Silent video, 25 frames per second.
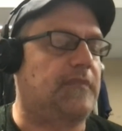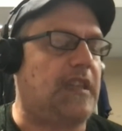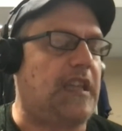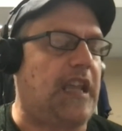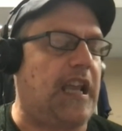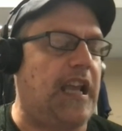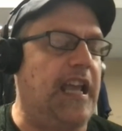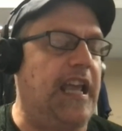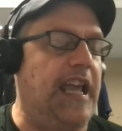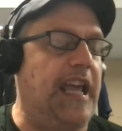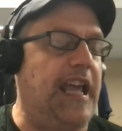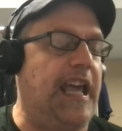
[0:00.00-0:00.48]

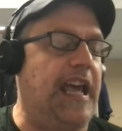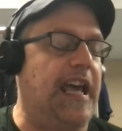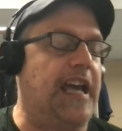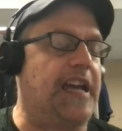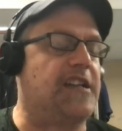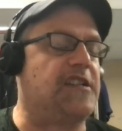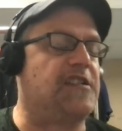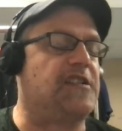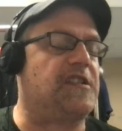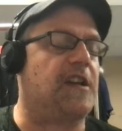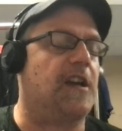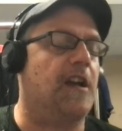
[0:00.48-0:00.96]

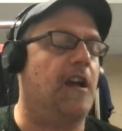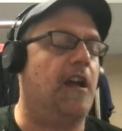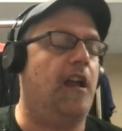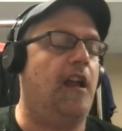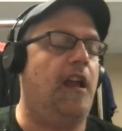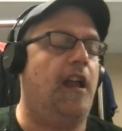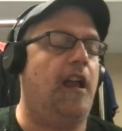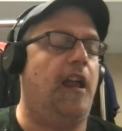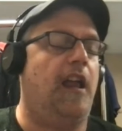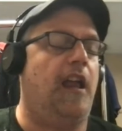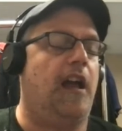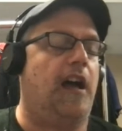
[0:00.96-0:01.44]
And
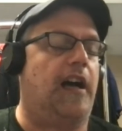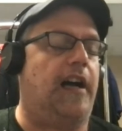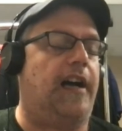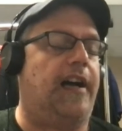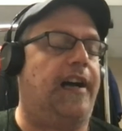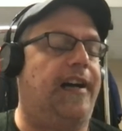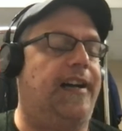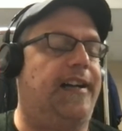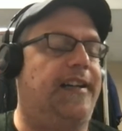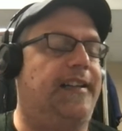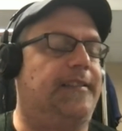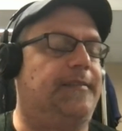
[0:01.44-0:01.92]

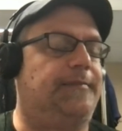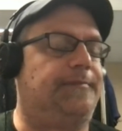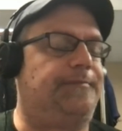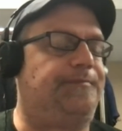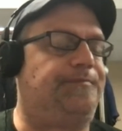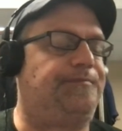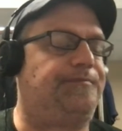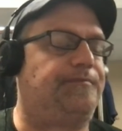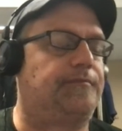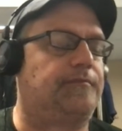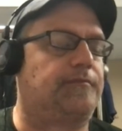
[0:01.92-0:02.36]
the